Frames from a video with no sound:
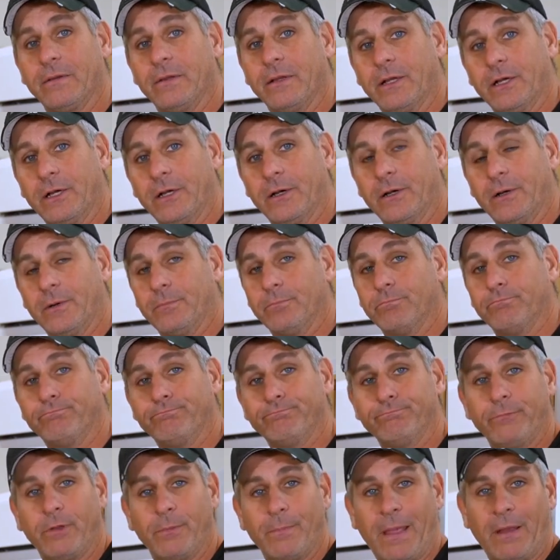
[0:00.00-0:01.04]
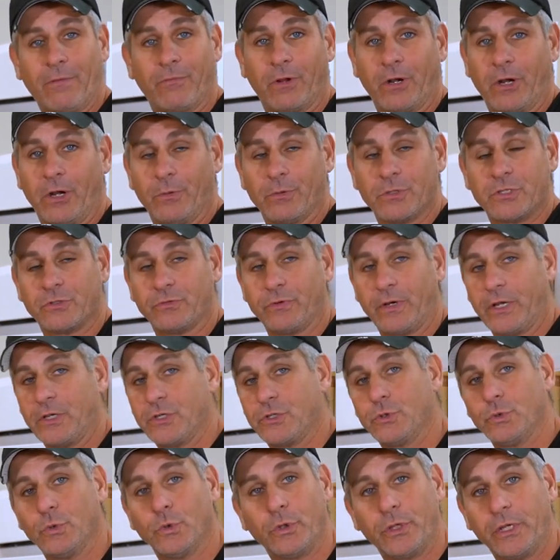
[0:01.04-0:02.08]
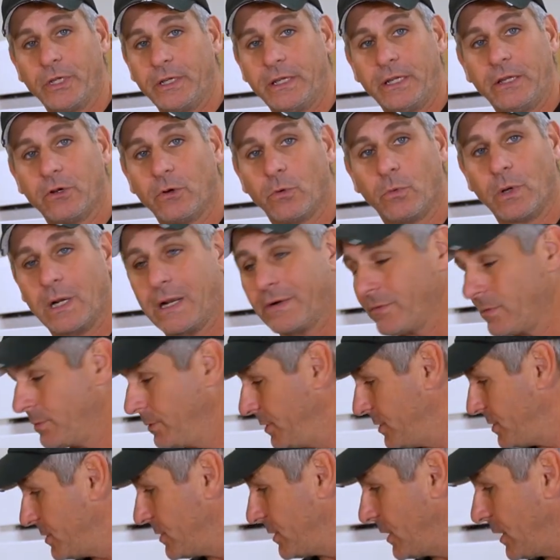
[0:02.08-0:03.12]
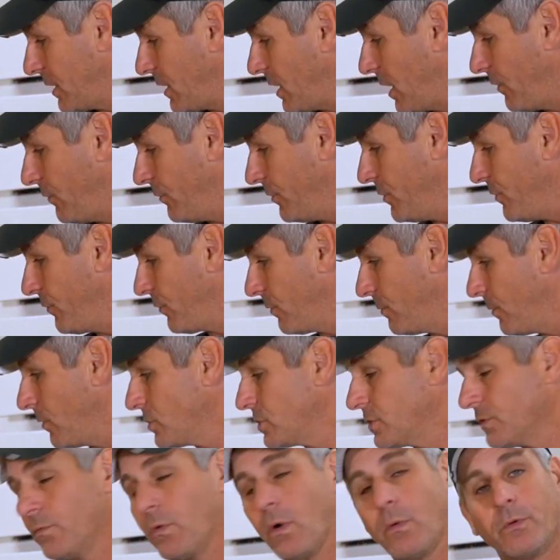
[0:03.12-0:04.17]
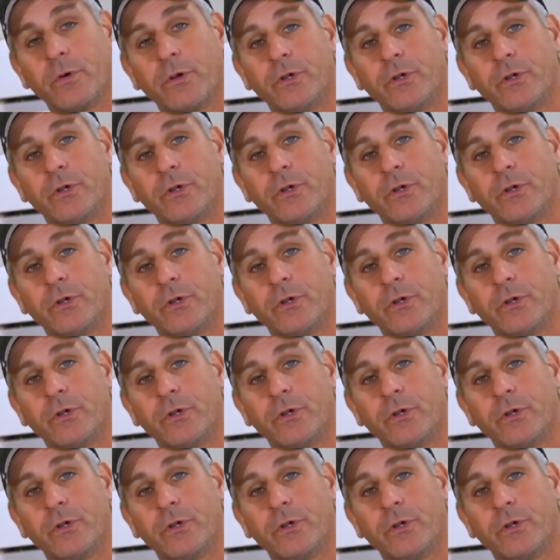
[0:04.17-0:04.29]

You may run into a strange tool you need or whatever, but this is going to cover you for most of what we're